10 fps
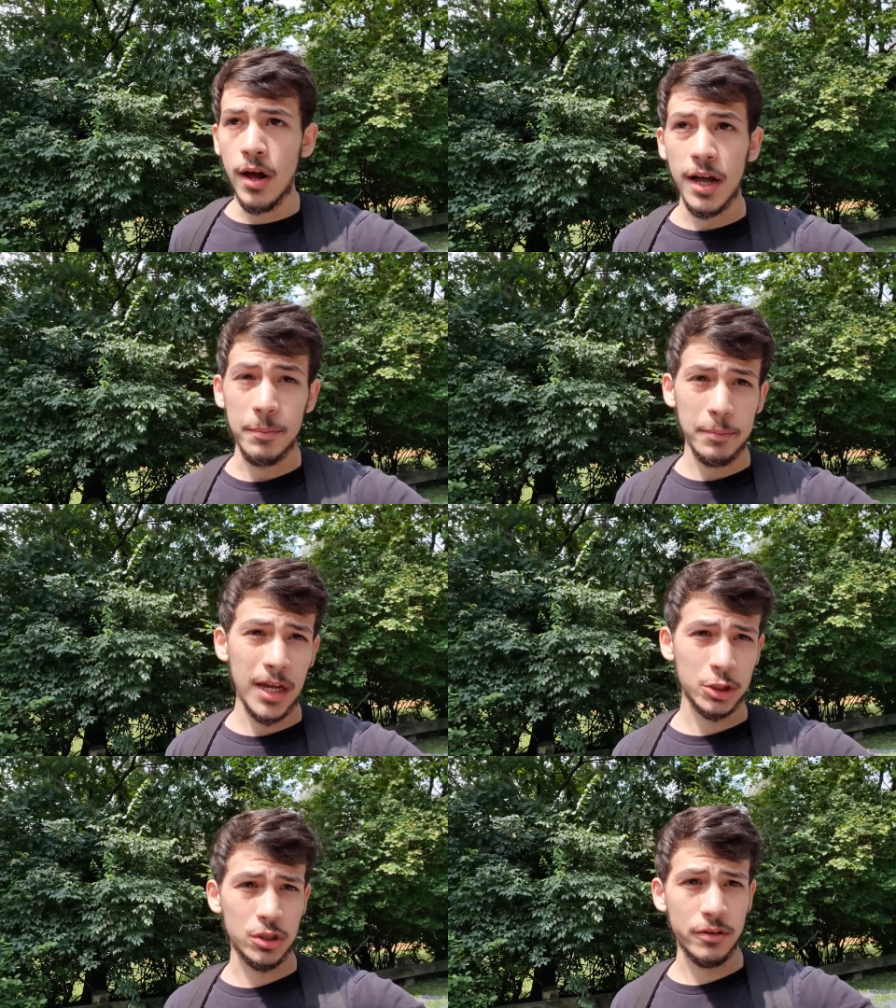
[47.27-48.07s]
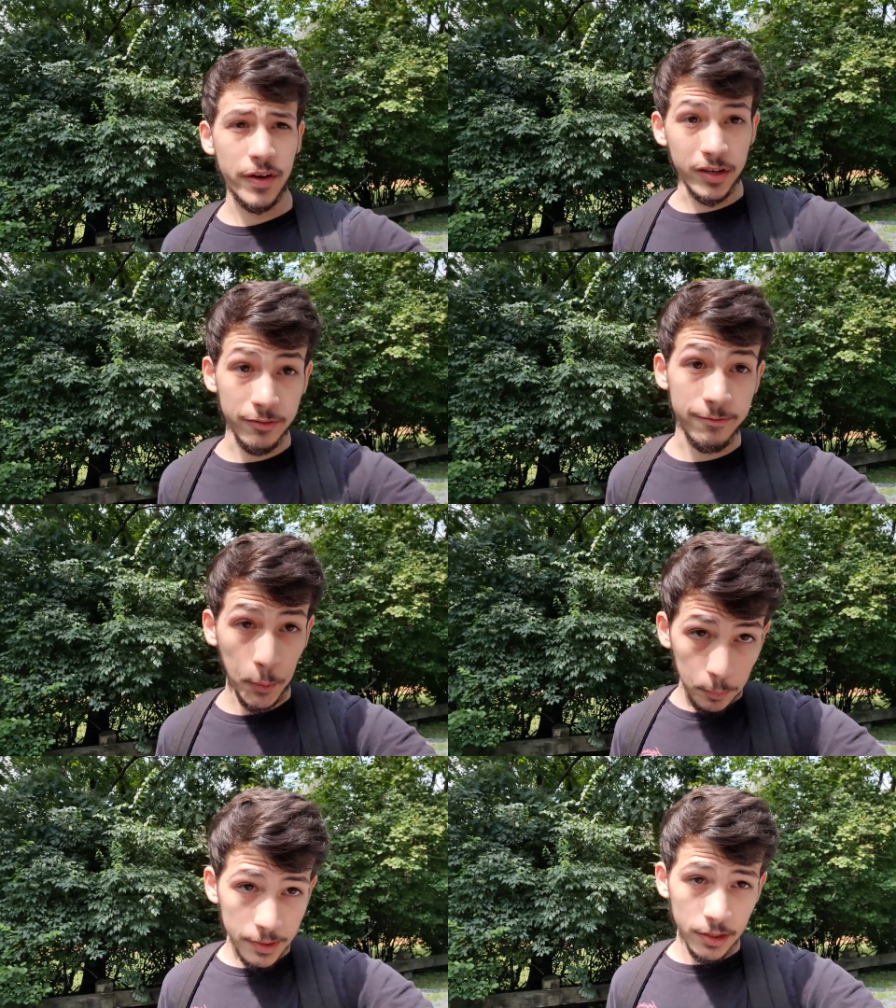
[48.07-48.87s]
I'm not sure if I can
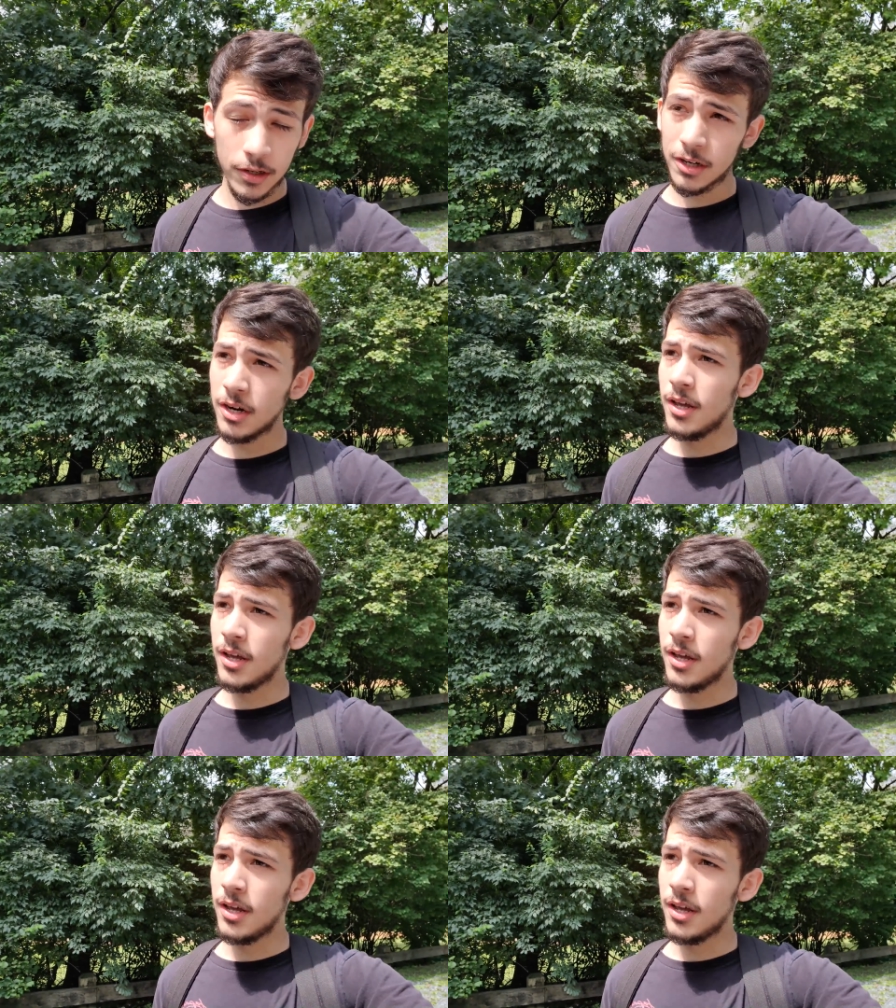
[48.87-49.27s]
film in here.